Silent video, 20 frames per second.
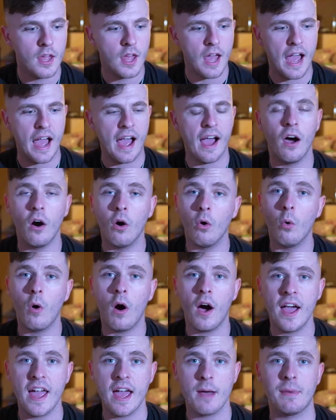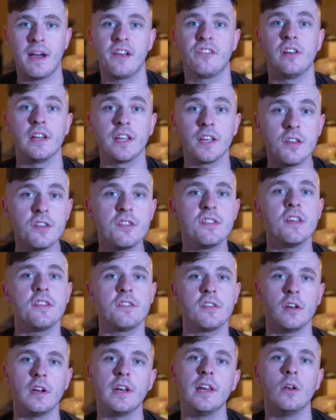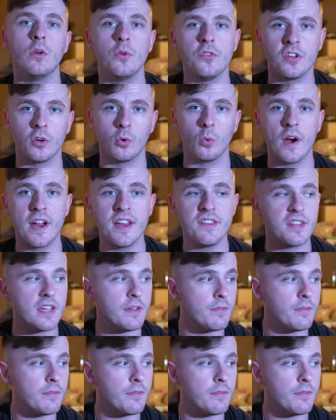how I am actually consistently losing weight,